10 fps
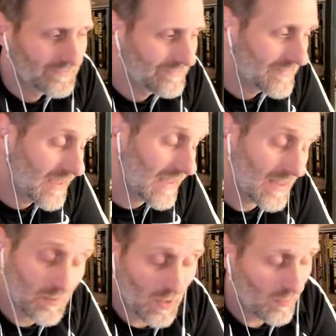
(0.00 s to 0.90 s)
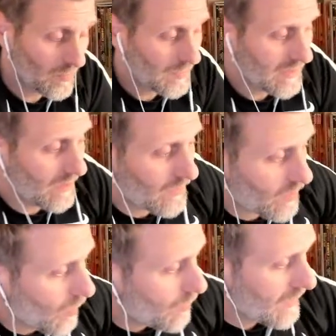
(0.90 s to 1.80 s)
That'll probably be
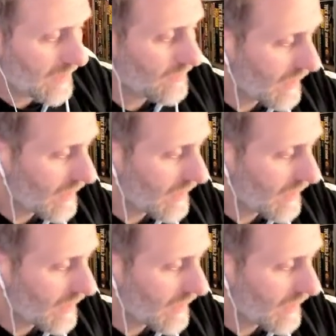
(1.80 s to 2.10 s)
another open invite